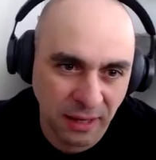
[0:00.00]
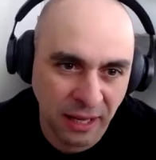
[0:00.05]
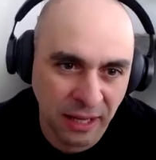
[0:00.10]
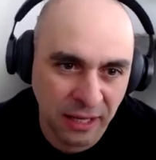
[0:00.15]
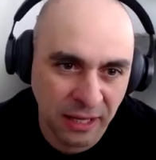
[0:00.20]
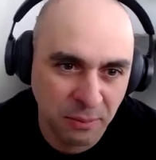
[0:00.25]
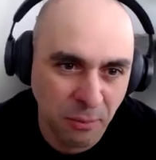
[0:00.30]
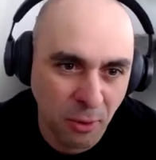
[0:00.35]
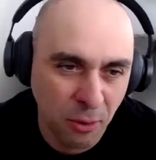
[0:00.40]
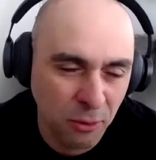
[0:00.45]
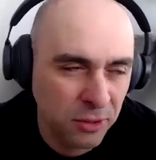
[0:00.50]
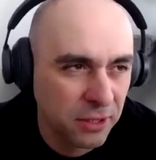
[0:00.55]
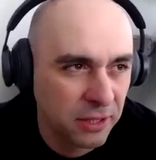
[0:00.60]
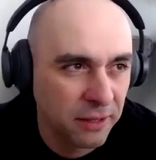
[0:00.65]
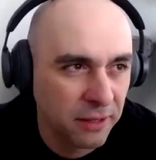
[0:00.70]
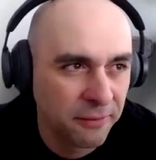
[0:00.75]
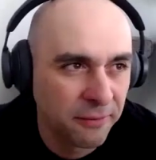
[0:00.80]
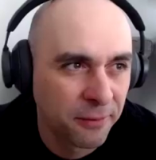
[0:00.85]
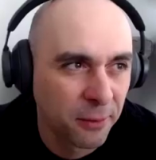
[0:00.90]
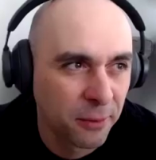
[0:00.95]
It's
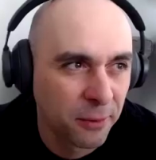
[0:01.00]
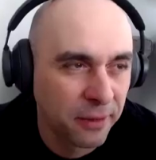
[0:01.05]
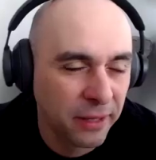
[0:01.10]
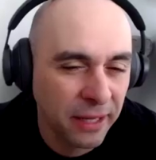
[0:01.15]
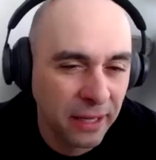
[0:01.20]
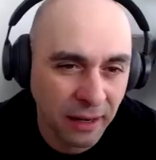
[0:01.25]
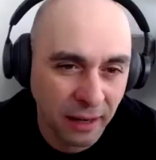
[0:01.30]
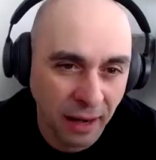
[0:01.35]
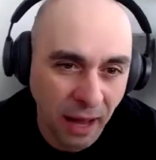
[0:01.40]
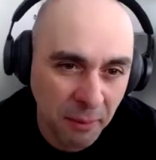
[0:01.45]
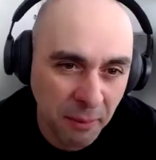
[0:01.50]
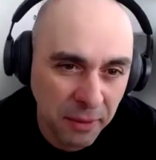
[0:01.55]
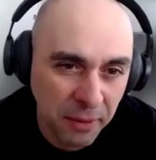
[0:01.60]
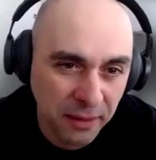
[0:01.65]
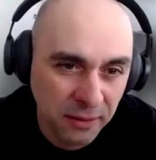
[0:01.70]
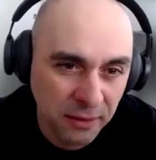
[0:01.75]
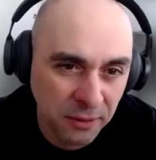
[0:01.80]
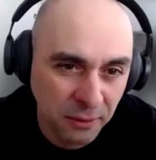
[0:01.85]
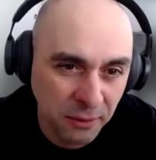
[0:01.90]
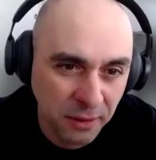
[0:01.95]
mostly for
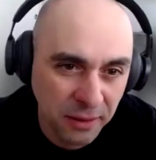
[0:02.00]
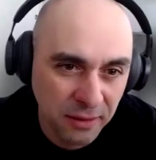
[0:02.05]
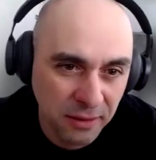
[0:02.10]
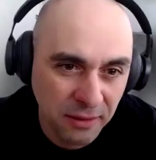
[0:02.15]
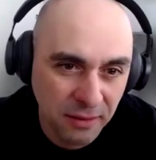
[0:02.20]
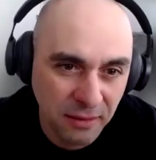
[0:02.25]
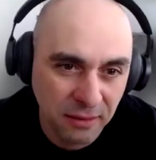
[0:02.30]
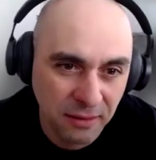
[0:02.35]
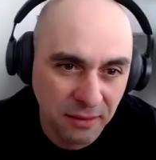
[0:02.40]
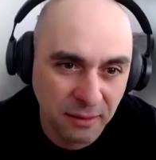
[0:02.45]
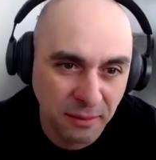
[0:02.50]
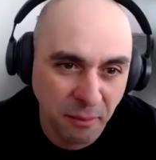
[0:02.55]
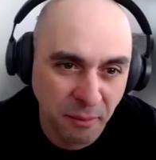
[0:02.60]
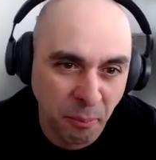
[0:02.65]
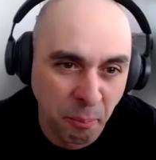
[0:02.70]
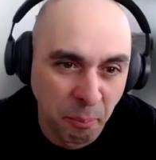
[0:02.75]
economic students,